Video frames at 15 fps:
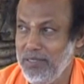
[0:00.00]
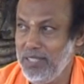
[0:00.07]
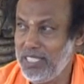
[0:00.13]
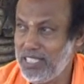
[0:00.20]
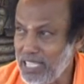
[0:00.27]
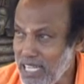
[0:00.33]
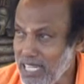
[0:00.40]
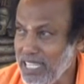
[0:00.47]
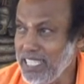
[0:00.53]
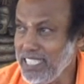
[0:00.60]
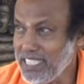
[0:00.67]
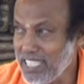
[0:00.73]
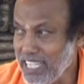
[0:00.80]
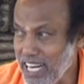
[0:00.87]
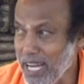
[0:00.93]
A child
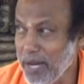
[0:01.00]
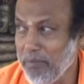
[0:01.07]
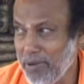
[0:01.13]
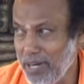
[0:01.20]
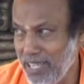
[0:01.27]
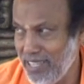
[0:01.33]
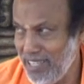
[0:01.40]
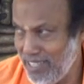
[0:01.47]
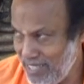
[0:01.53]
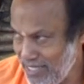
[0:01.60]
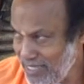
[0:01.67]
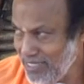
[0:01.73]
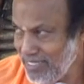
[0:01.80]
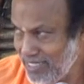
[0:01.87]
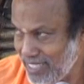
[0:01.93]
is named,
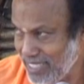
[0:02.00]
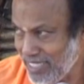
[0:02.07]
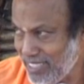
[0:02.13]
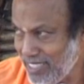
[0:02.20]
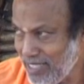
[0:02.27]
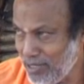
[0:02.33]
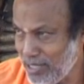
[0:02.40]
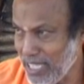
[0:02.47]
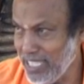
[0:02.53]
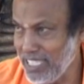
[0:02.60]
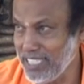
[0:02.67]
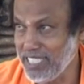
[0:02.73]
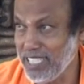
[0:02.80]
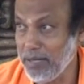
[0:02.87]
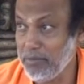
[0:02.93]
a child
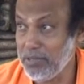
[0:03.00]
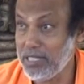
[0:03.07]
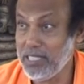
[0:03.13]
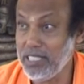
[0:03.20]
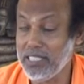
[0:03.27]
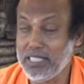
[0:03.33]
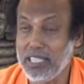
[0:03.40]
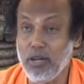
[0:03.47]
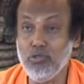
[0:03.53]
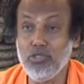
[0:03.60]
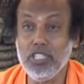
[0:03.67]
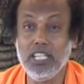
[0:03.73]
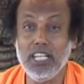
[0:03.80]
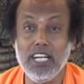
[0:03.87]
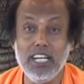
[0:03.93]
is named.
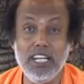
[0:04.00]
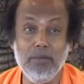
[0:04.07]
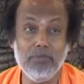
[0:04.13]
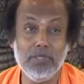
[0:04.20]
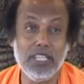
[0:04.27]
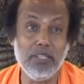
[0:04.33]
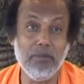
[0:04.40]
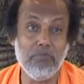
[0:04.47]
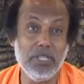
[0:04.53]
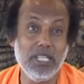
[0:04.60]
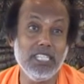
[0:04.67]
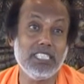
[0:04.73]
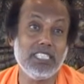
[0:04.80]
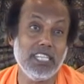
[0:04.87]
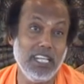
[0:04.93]
South Indian names are the
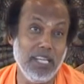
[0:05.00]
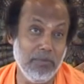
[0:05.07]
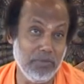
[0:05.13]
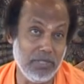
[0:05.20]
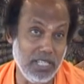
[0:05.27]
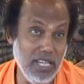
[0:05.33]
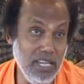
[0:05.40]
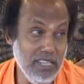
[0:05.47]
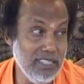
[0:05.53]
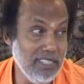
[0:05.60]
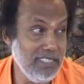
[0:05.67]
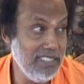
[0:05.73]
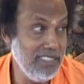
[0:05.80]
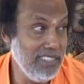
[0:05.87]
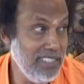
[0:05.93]
biggest names.
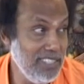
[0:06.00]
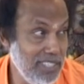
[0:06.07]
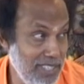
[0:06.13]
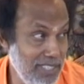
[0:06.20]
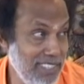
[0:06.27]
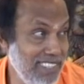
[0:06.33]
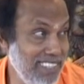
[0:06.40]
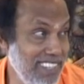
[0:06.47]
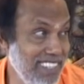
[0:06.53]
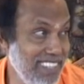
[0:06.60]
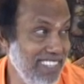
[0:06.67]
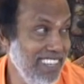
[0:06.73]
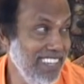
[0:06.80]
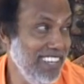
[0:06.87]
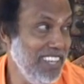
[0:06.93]

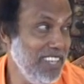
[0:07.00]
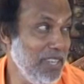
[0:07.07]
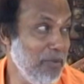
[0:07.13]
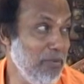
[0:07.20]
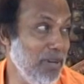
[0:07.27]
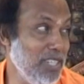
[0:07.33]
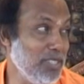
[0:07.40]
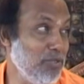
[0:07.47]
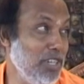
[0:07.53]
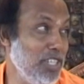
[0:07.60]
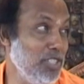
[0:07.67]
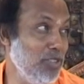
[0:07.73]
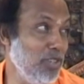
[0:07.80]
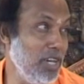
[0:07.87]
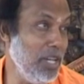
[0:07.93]
If you ask, what
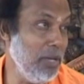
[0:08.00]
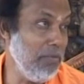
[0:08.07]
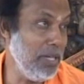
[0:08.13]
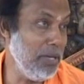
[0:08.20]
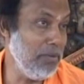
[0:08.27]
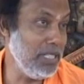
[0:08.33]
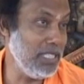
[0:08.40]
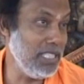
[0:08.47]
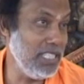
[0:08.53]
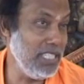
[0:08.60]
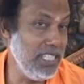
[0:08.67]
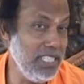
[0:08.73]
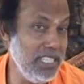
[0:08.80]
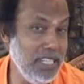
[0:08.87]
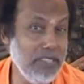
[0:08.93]
is your name? A, B, C,
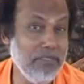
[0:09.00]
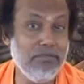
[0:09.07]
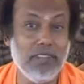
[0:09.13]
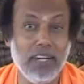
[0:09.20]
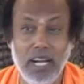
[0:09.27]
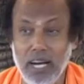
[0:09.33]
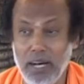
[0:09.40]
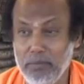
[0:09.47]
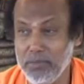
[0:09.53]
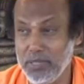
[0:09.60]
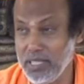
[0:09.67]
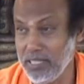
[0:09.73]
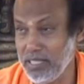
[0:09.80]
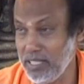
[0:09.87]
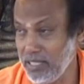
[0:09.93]
D, E, F, Ram,
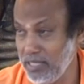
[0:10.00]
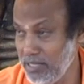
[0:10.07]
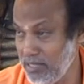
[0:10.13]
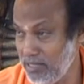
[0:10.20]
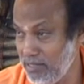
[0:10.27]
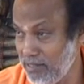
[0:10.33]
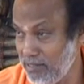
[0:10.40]
Chandran,